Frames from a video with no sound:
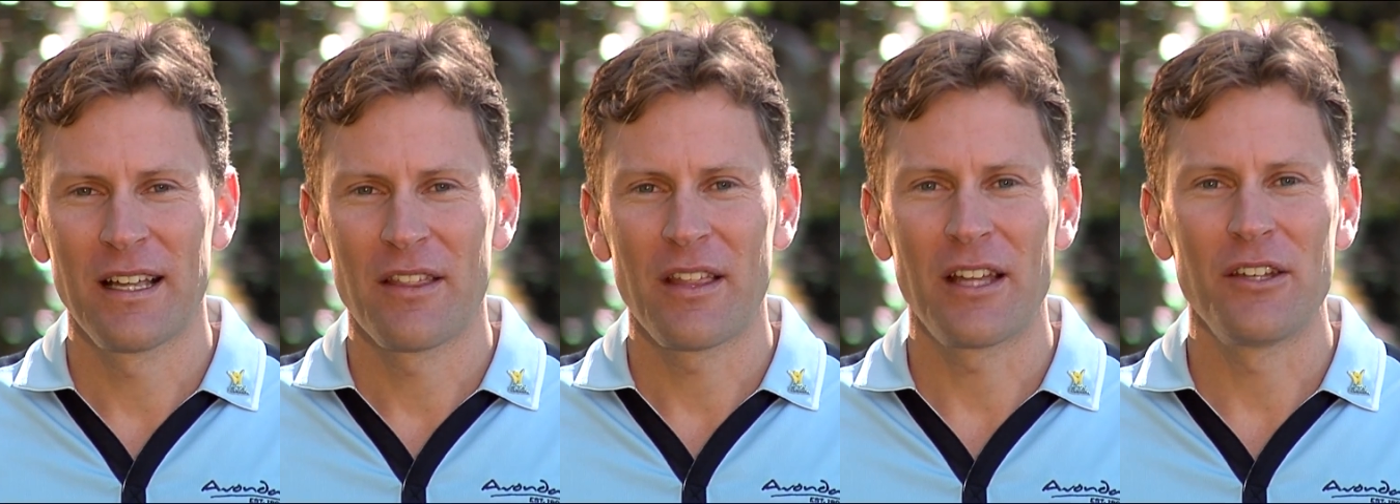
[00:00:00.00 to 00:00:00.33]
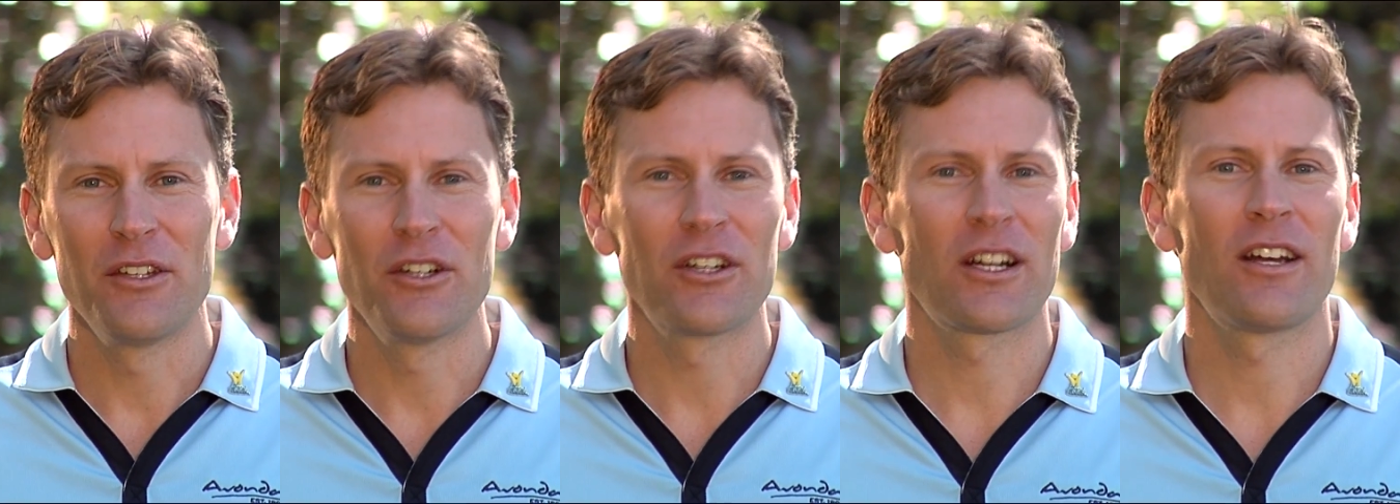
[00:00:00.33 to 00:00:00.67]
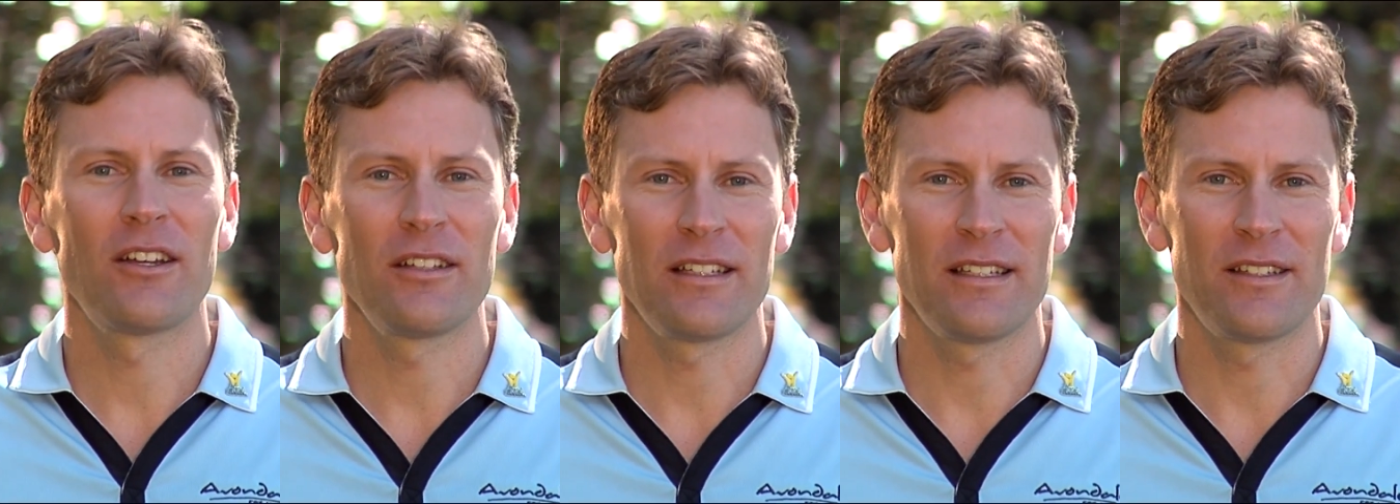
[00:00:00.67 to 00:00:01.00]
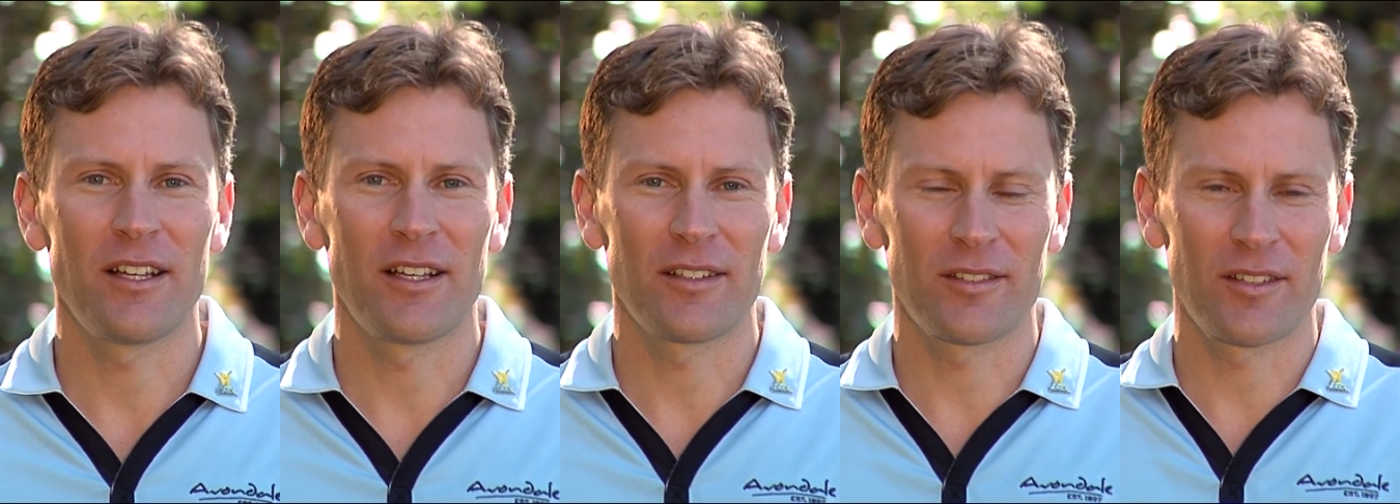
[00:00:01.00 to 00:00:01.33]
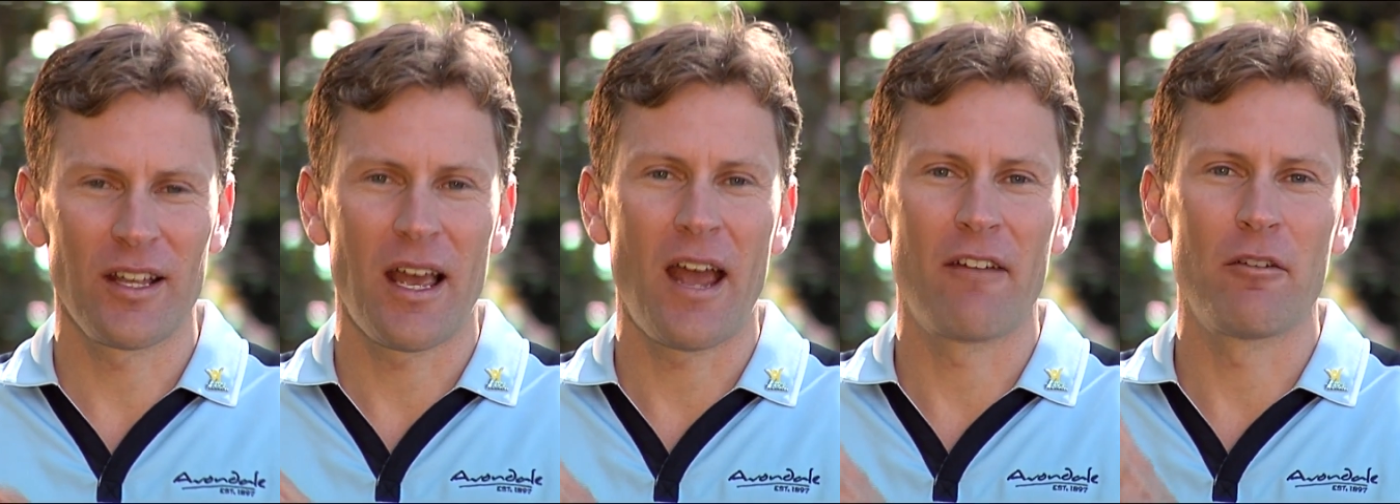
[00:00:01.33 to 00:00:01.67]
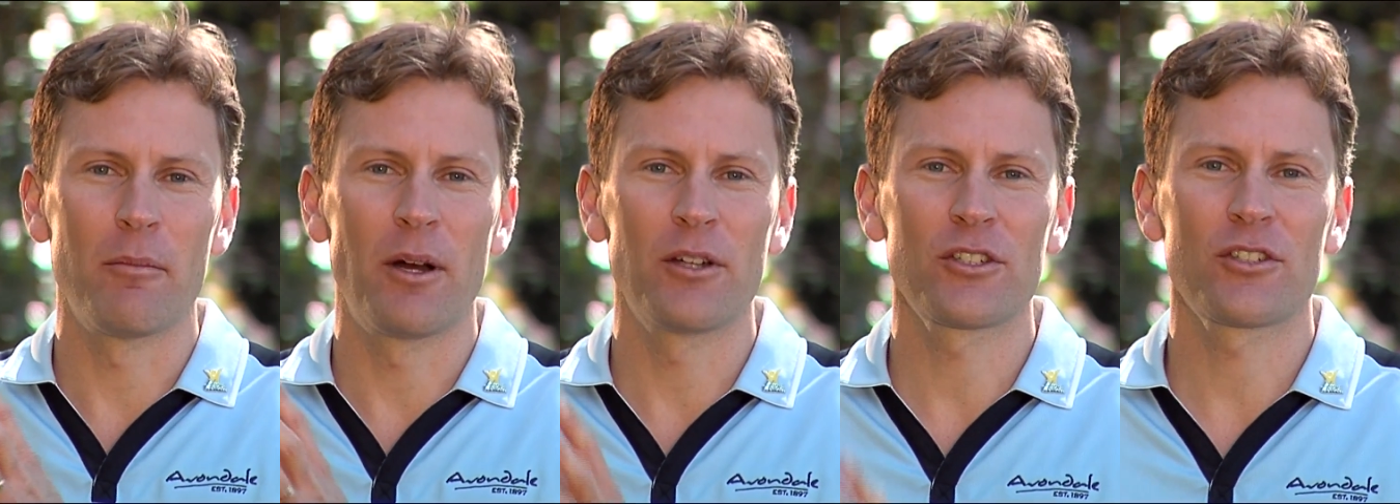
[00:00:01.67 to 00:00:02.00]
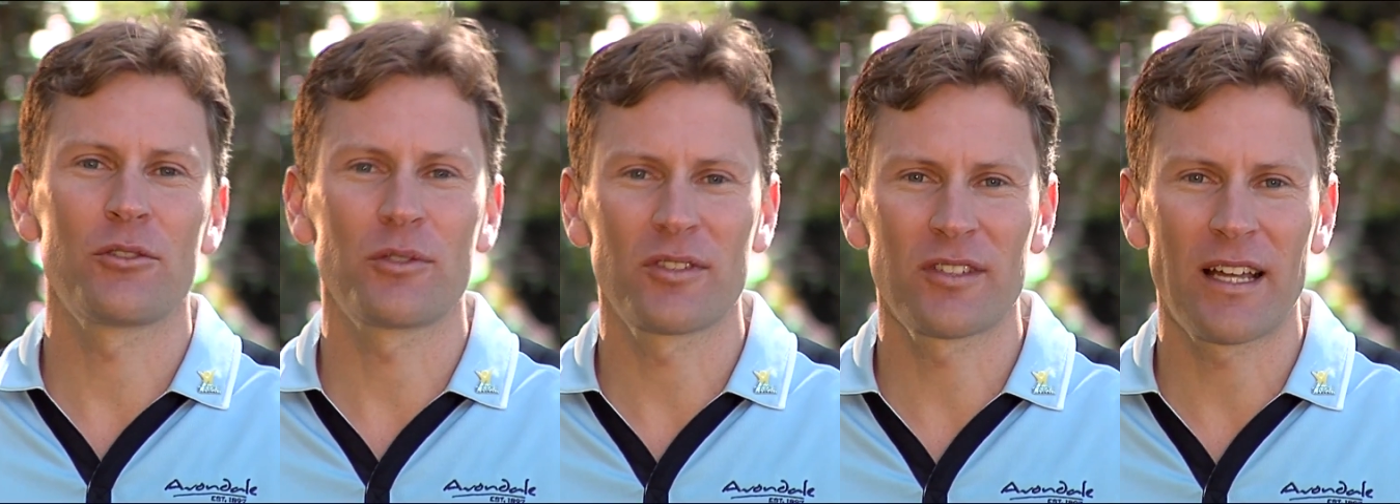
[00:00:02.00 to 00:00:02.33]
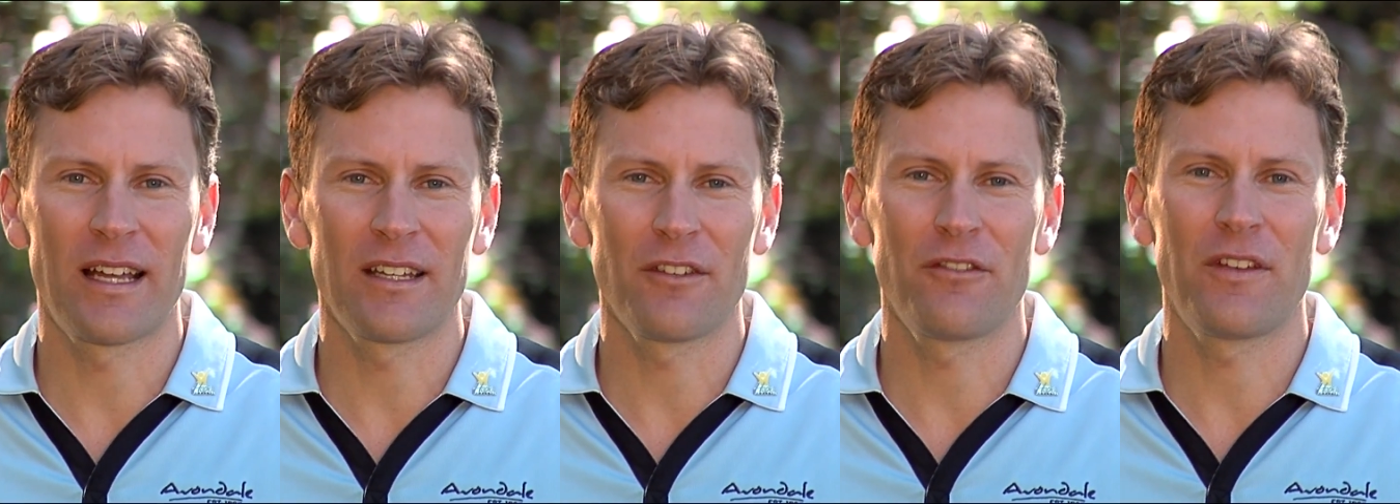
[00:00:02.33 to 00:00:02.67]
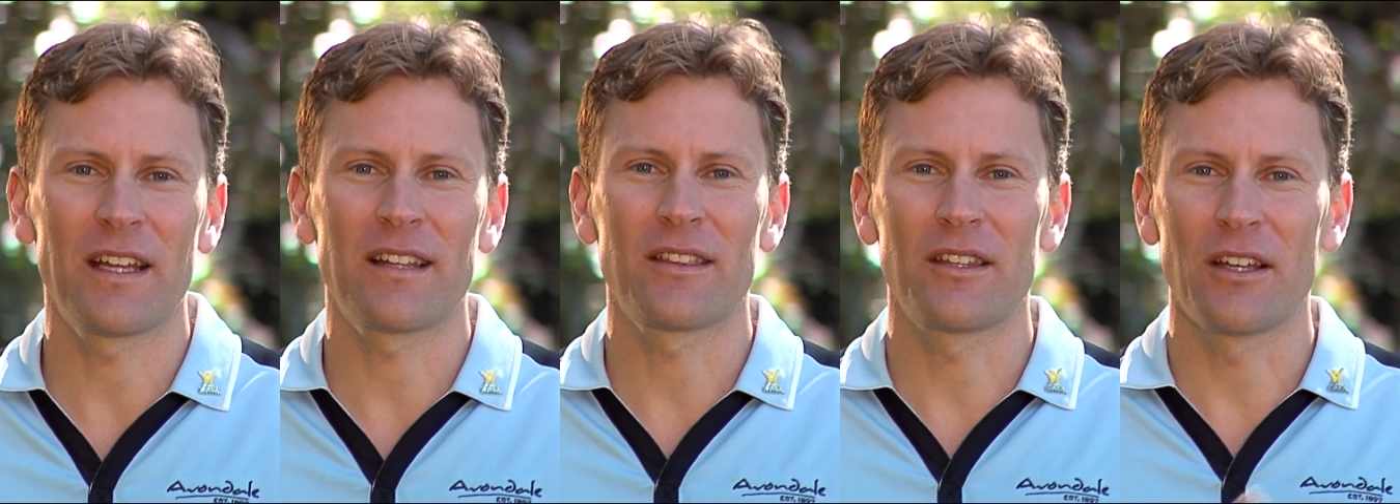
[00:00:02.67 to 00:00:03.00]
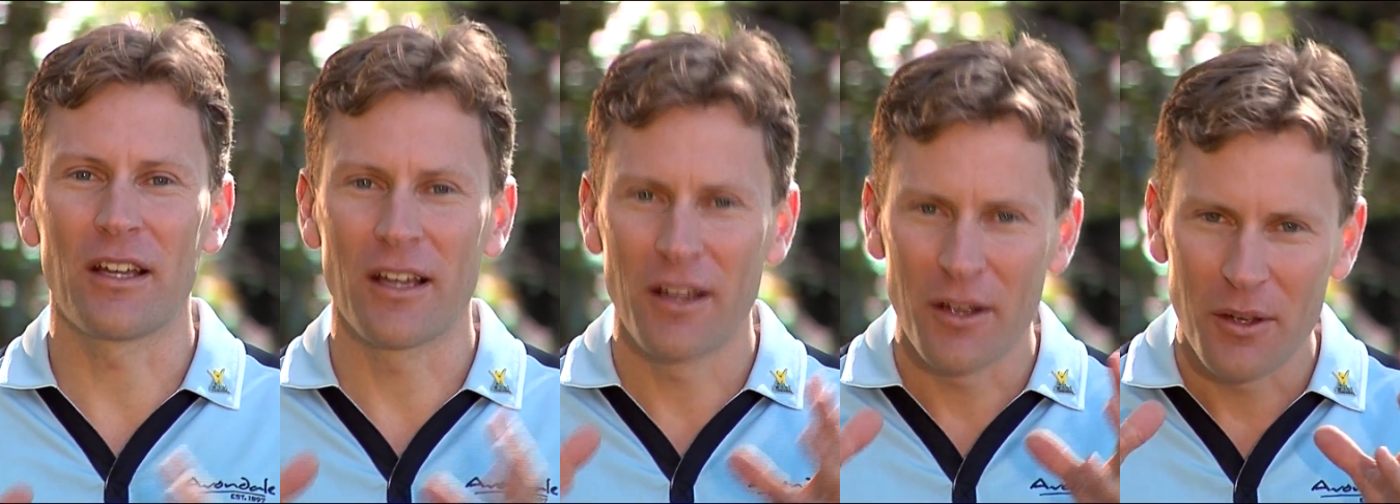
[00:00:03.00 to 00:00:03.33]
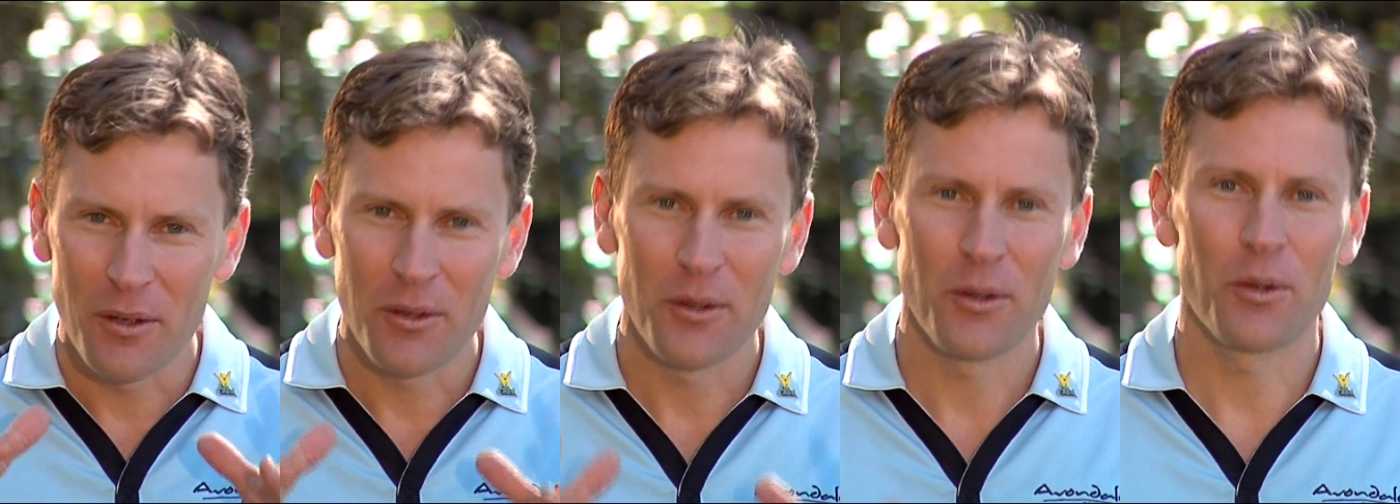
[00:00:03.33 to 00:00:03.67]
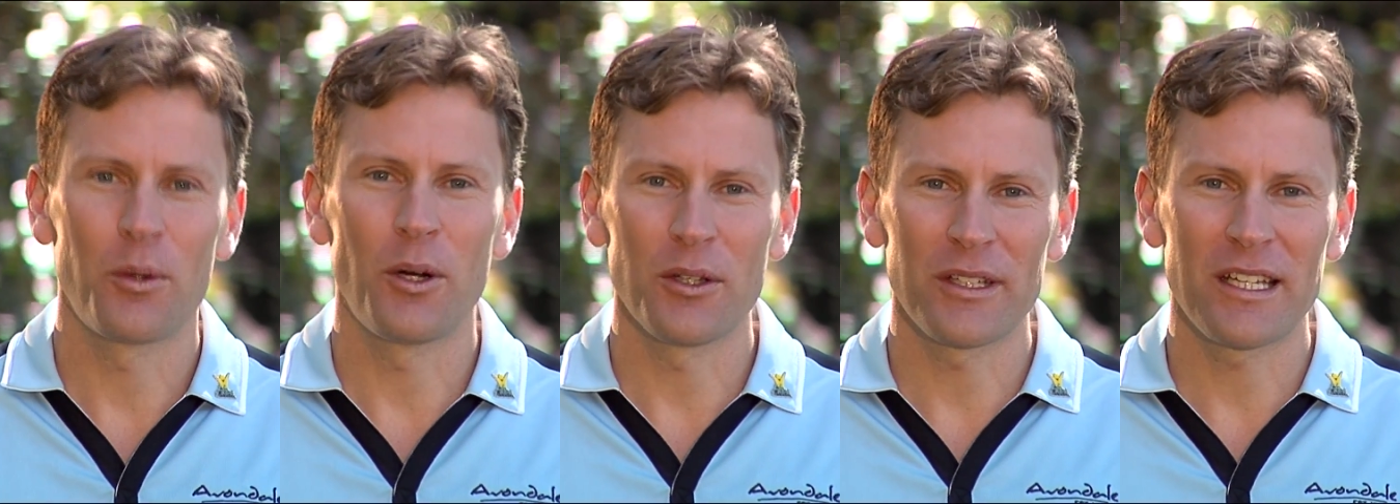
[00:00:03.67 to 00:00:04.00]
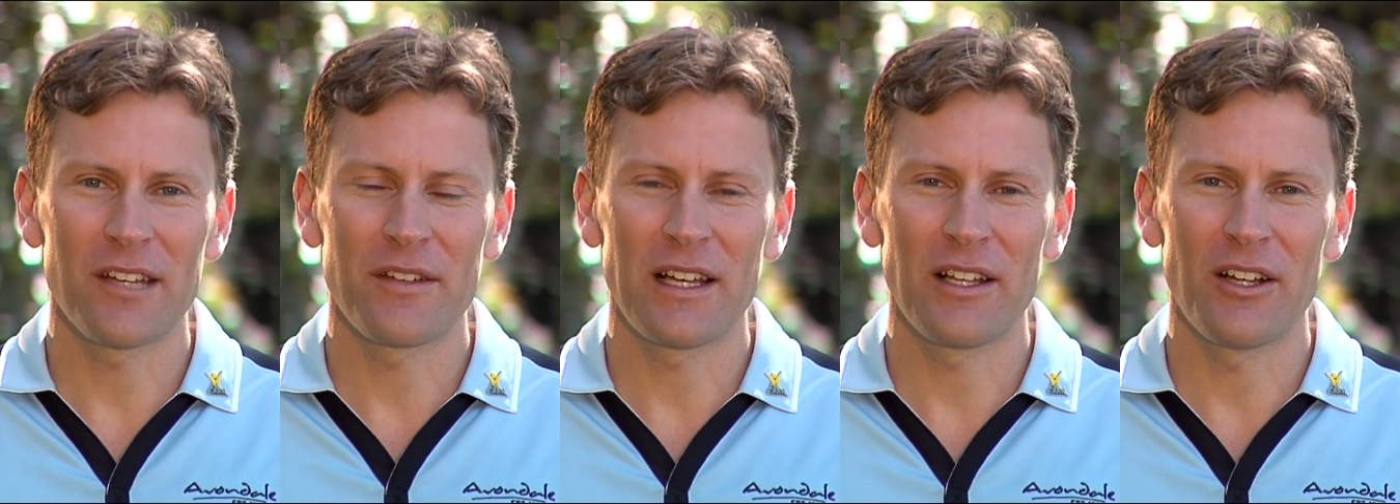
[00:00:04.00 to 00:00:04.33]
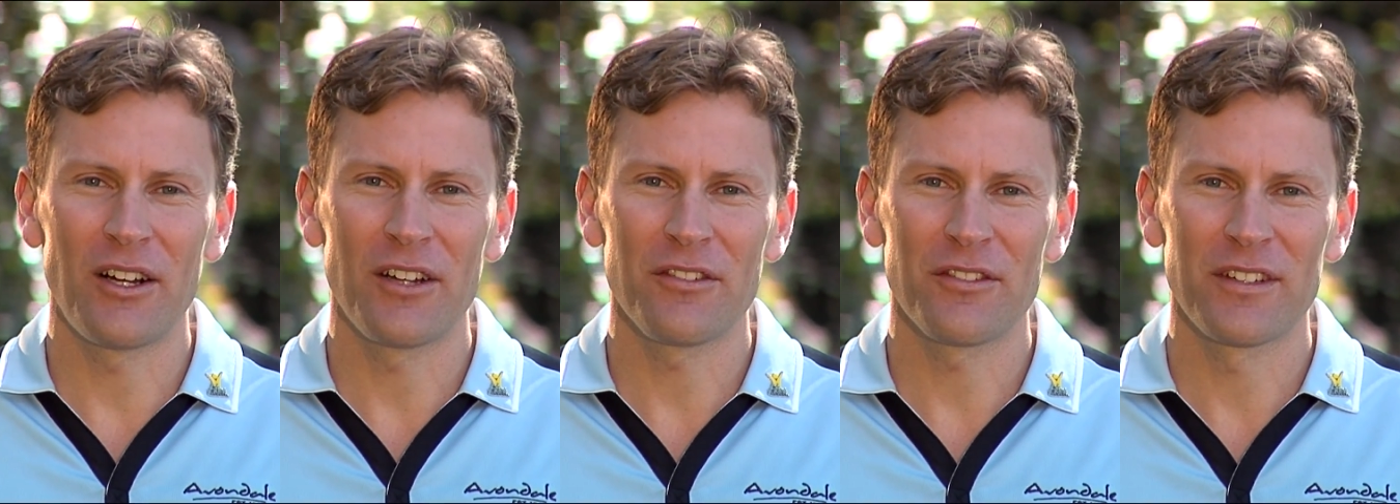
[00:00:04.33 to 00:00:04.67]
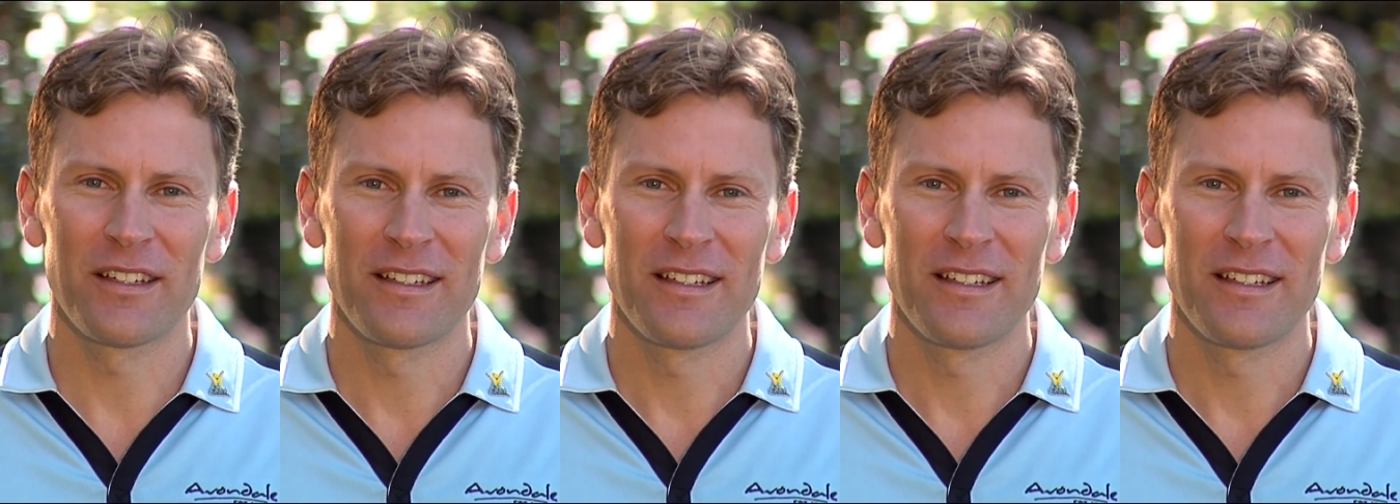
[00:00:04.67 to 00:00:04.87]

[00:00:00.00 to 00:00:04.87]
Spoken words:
that not only does our emotional state affect the quality of our life,